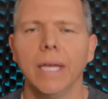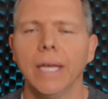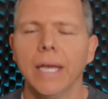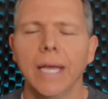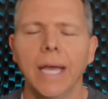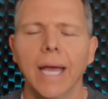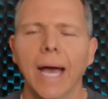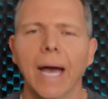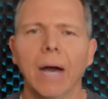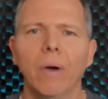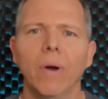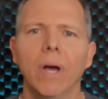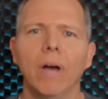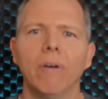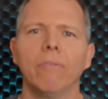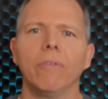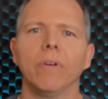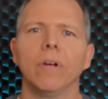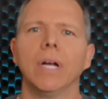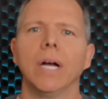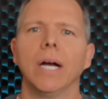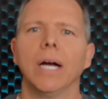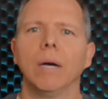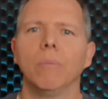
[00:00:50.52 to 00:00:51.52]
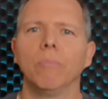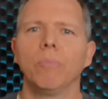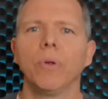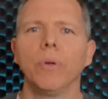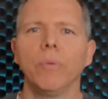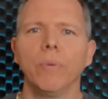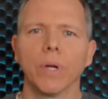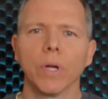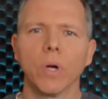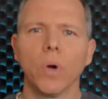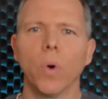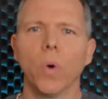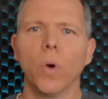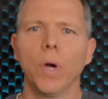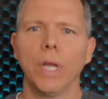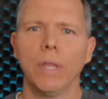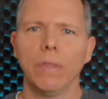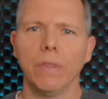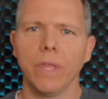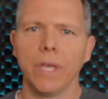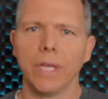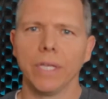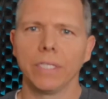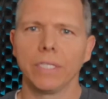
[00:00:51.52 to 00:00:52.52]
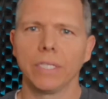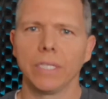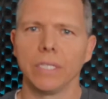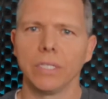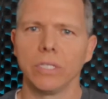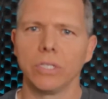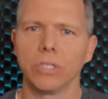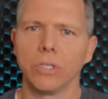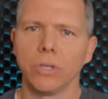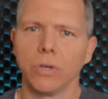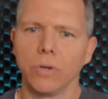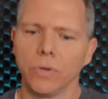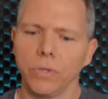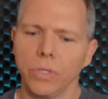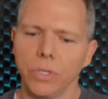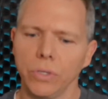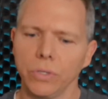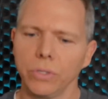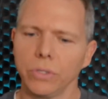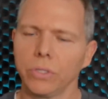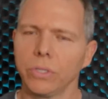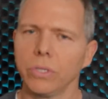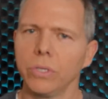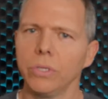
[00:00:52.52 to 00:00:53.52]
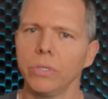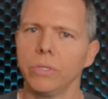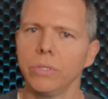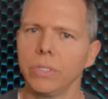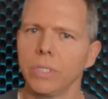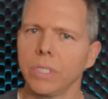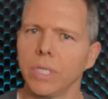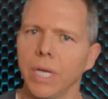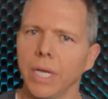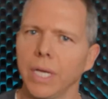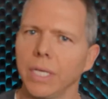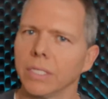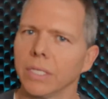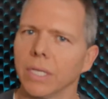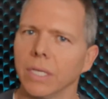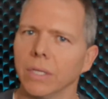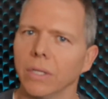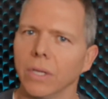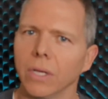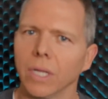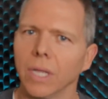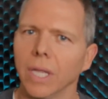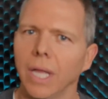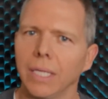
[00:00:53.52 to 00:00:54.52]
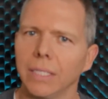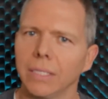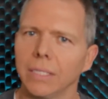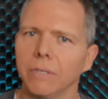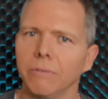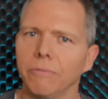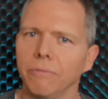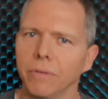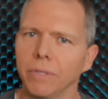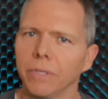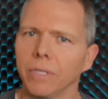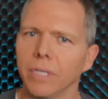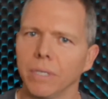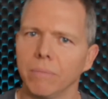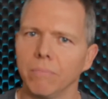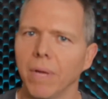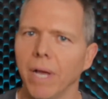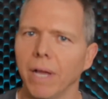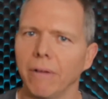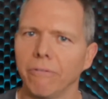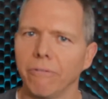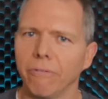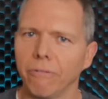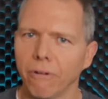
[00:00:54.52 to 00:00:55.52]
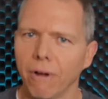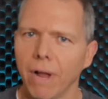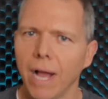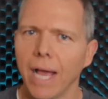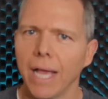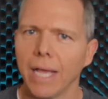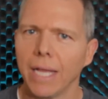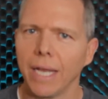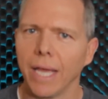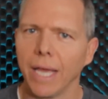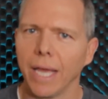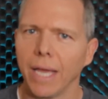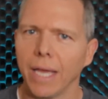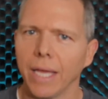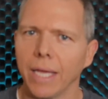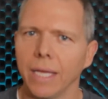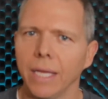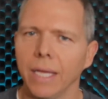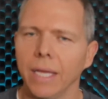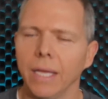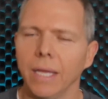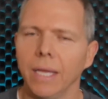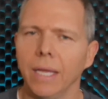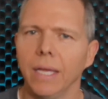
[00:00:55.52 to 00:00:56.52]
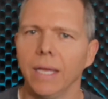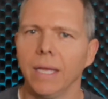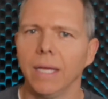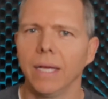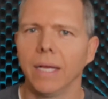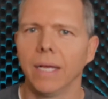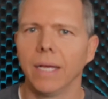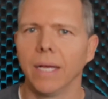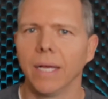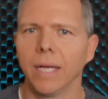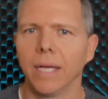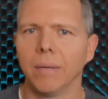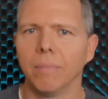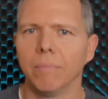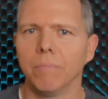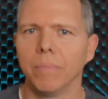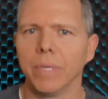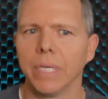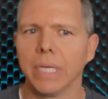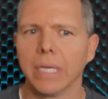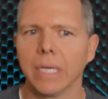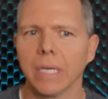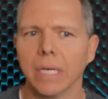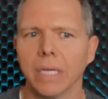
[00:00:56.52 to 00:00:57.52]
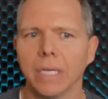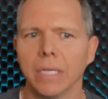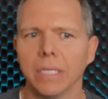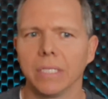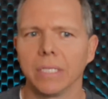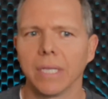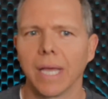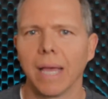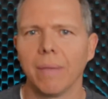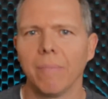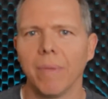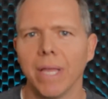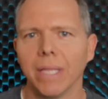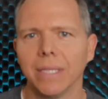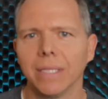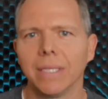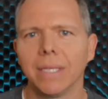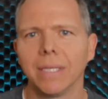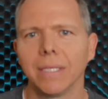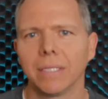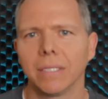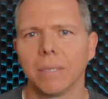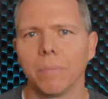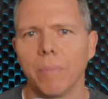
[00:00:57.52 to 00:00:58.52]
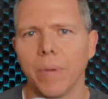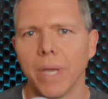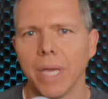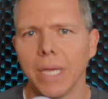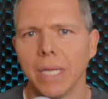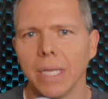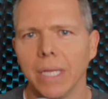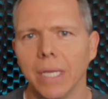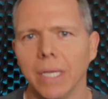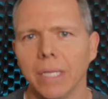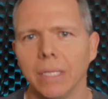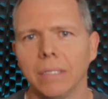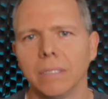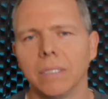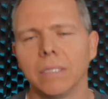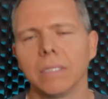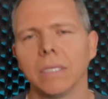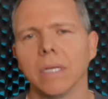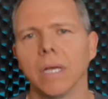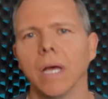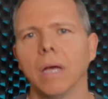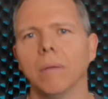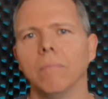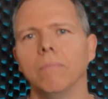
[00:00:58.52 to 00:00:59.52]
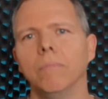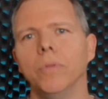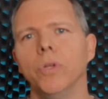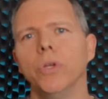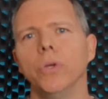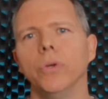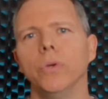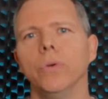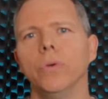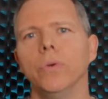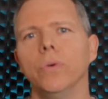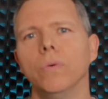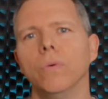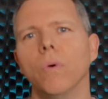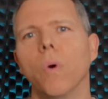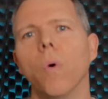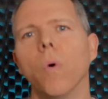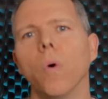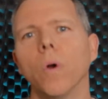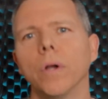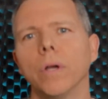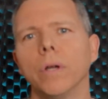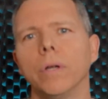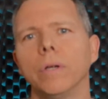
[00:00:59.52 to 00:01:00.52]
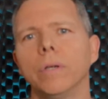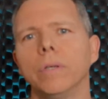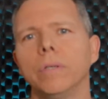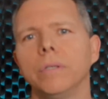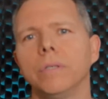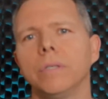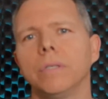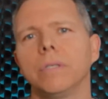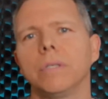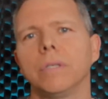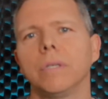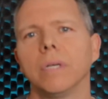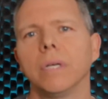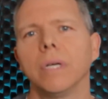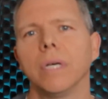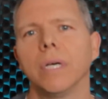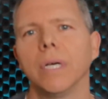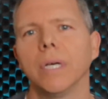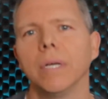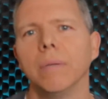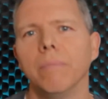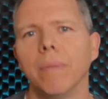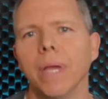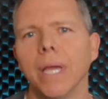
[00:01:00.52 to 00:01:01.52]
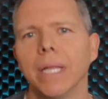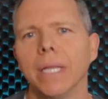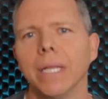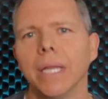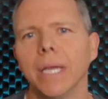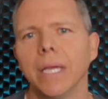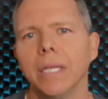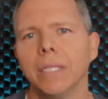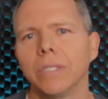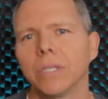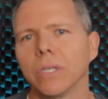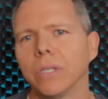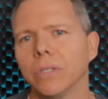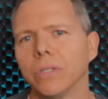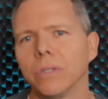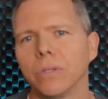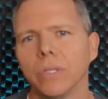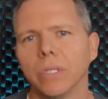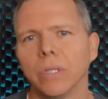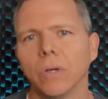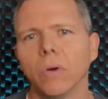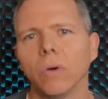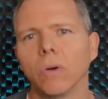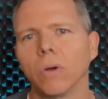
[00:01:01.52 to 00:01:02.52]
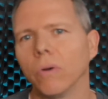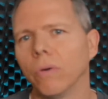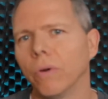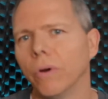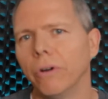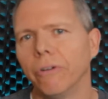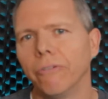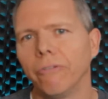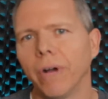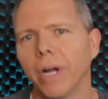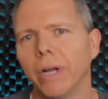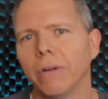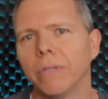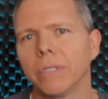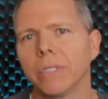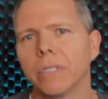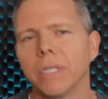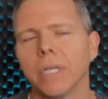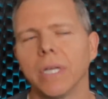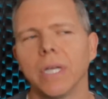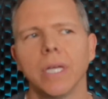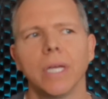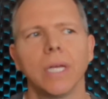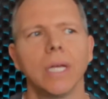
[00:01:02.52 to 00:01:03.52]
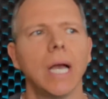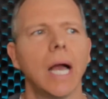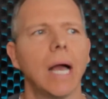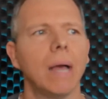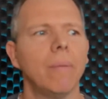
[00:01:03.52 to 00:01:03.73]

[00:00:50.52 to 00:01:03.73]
However, I'm pre recording this, and so your Tuesday is going to look a lot different than my Friday because I'm anticipating some new orders and mandates concerning the whole coronavirus thing. I'm